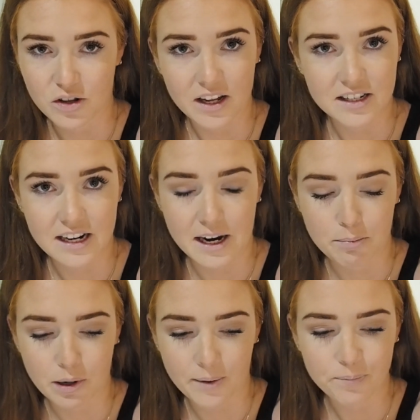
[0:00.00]
that today.
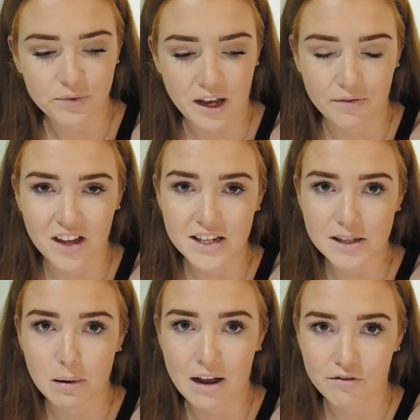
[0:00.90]
But yeah, that's
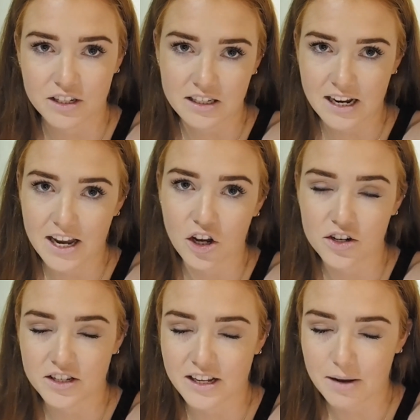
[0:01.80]
the plan for today. Go
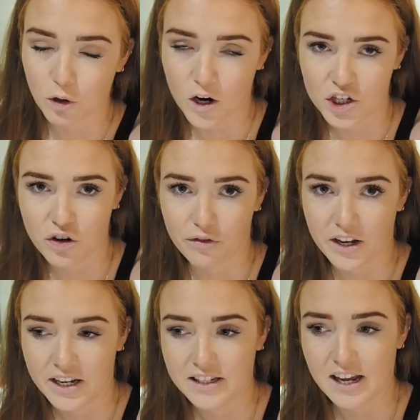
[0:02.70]
to the immigration
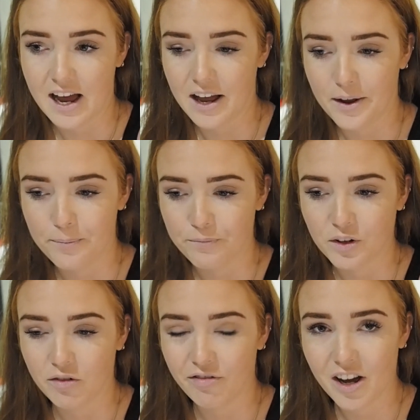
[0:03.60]
office.
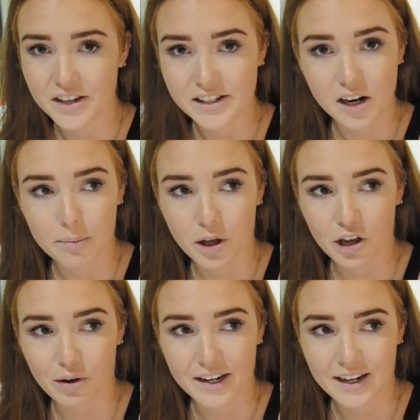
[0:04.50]
First up
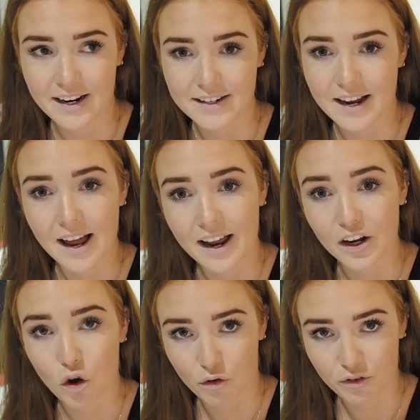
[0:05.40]
though, I need a
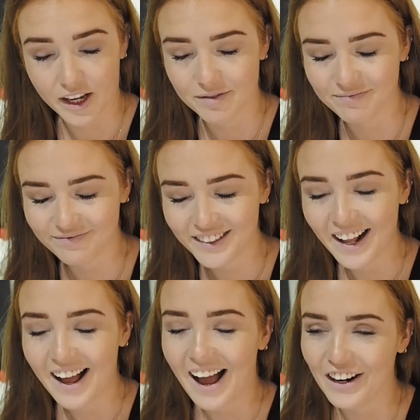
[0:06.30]
coffee
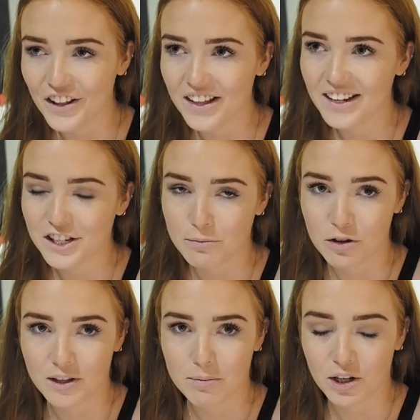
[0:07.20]
and I think a
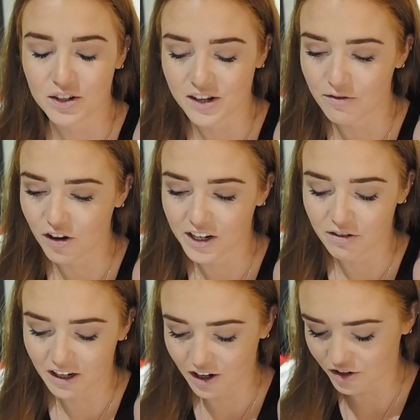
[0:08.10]
smoothie because I'm finding it
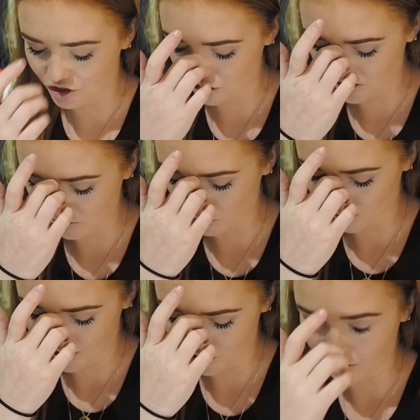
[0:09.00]
really hard to chew this
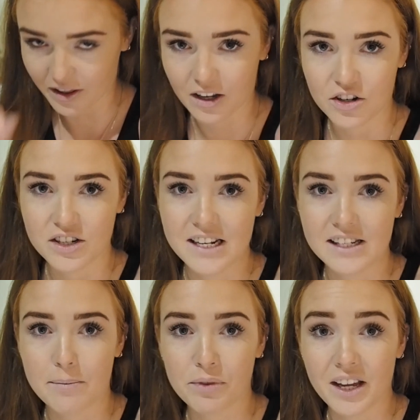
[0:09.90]
porridge, so I think I just need
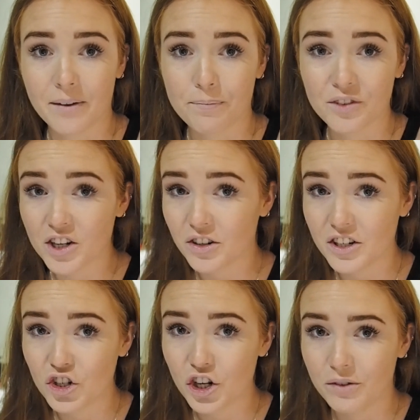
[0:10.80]
something that I don't need
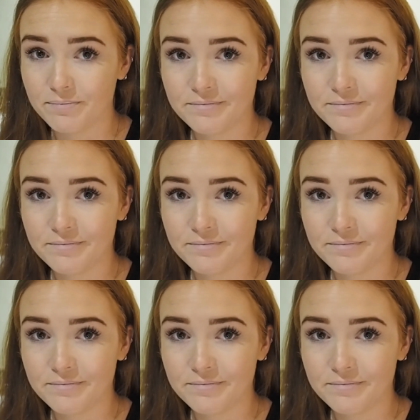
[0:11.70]
to chew.